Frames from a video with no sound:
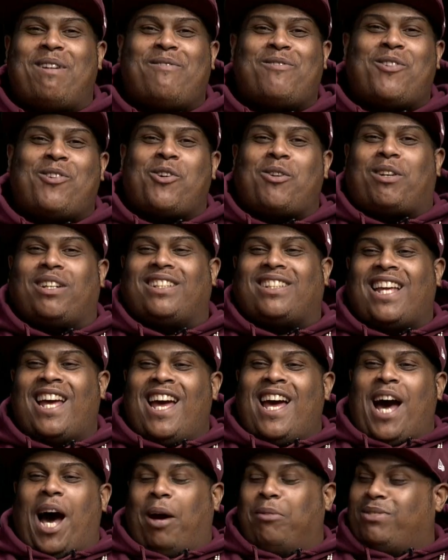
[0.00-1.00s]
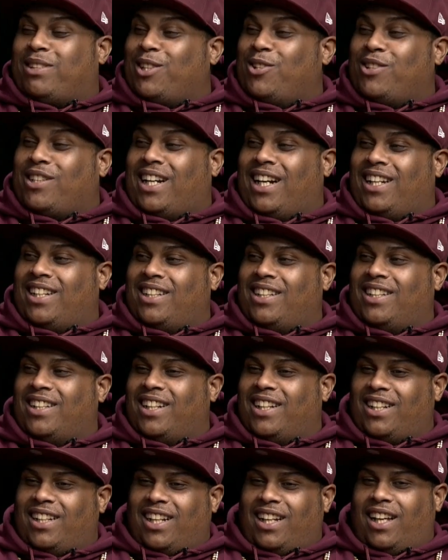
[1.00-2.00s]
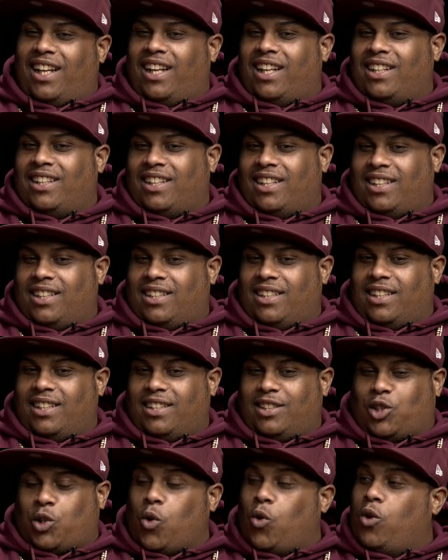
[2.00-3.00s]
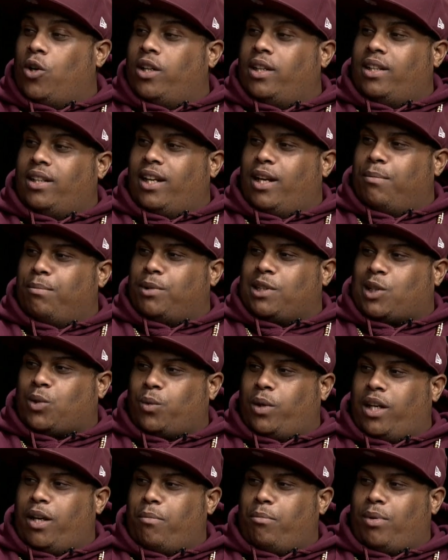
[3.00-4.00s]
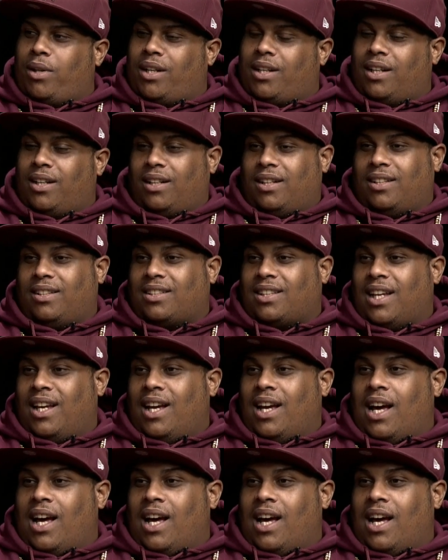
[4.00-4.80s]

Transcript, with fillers: not even because I'm still kind of in, in torn in between because